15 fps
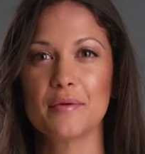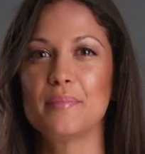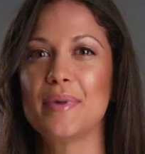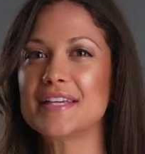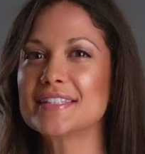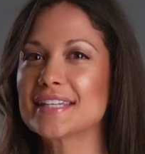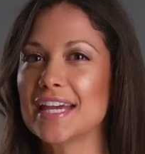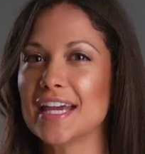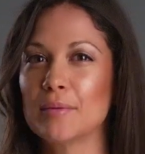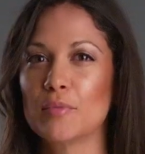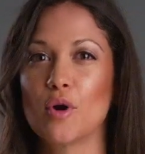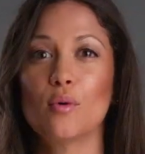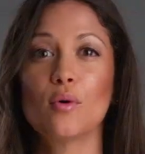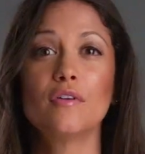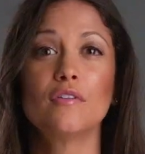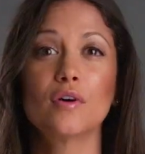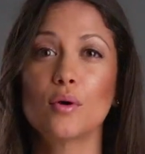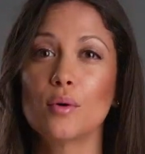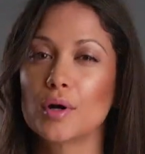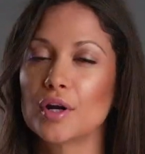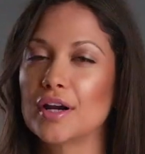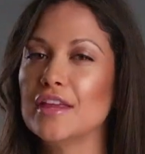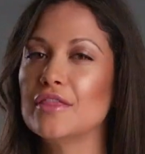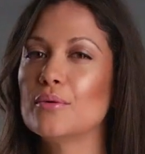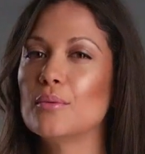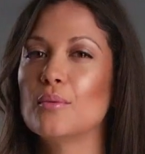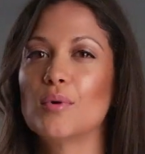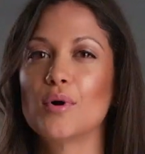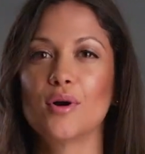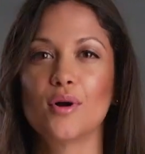the best camera or recorder in
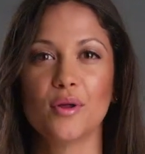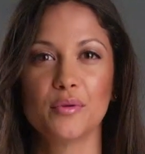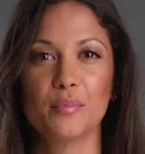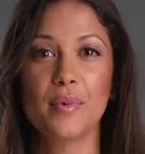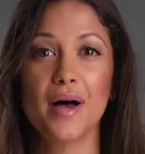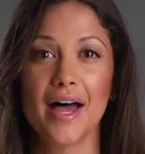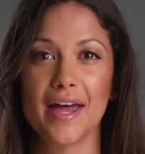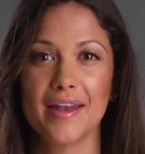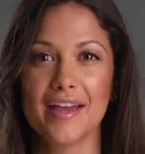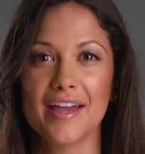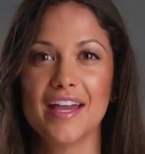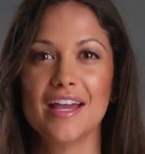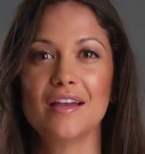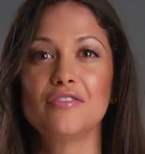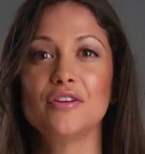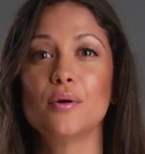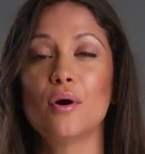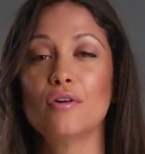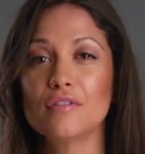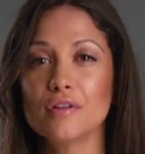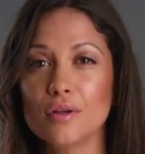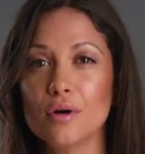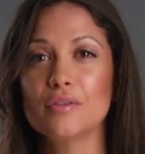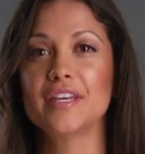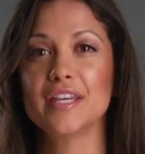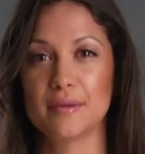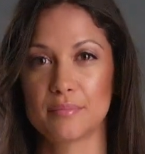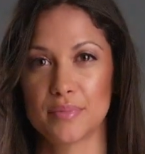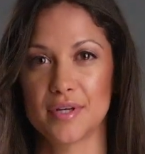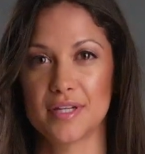the world, but if you overload the
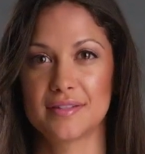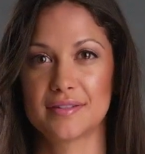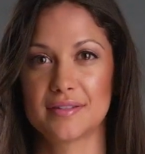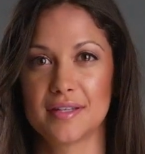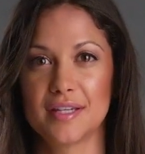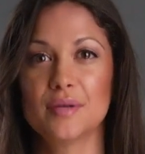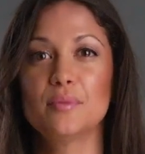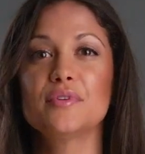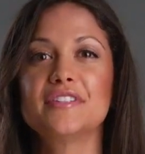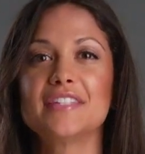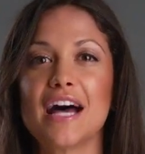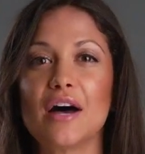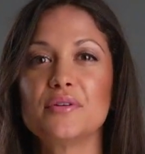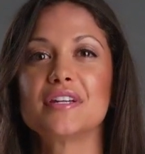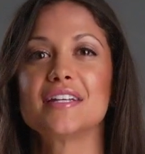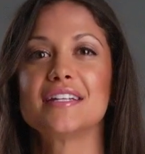inputs, it will sound